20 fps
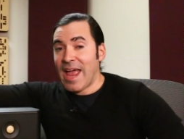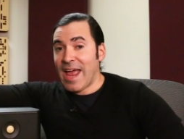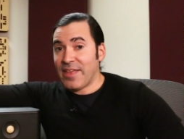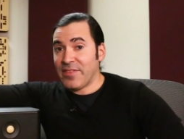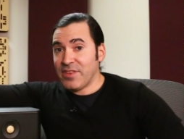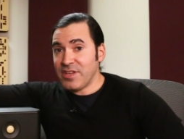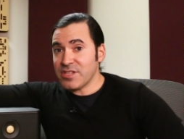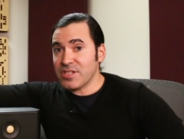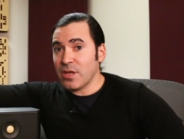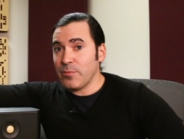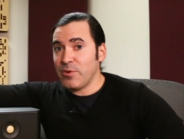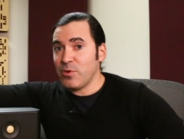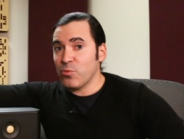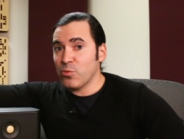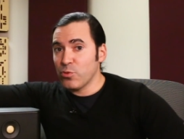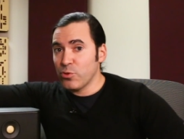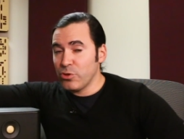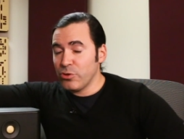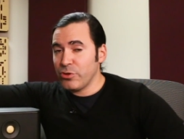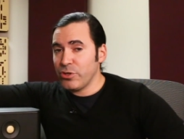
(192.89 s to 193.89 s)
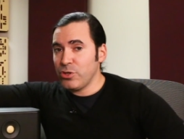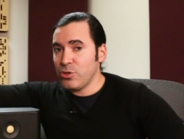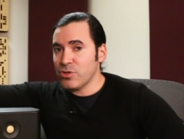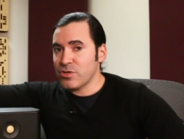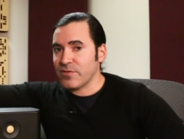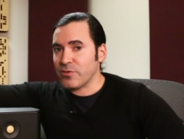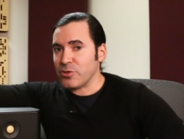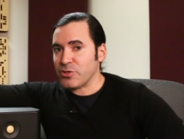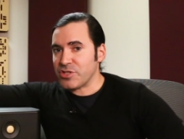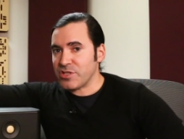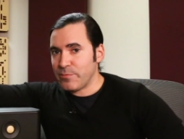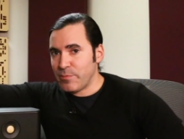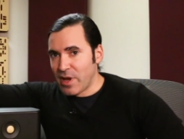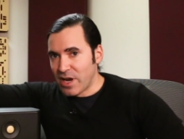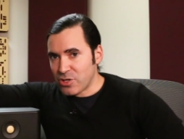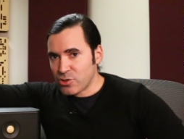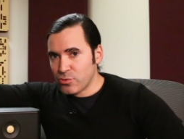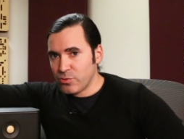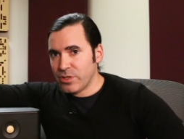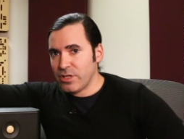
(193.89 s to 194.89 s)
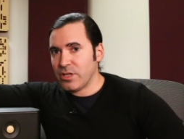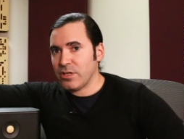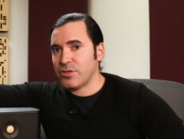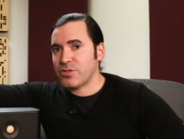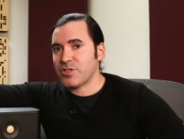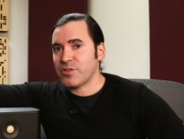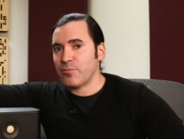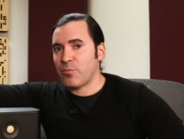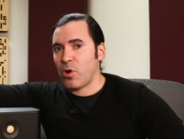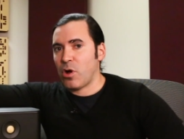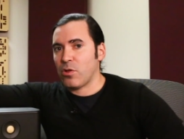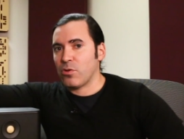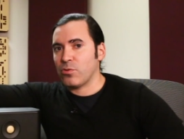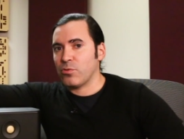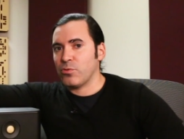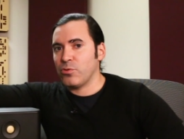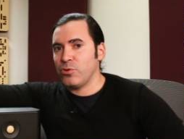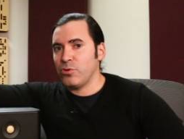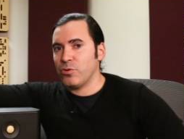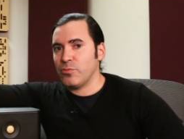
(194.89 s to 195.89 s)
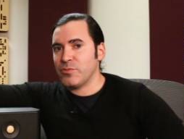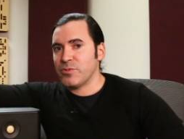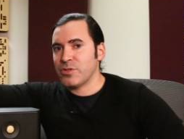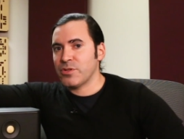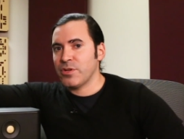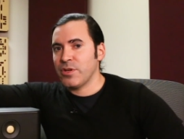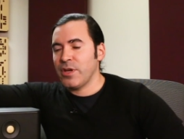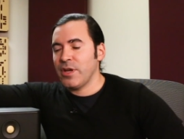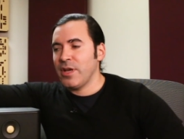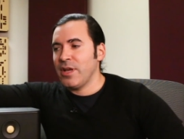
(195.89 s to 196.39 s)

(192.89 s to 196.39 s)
And these can be really useful, especially in smaller rooms.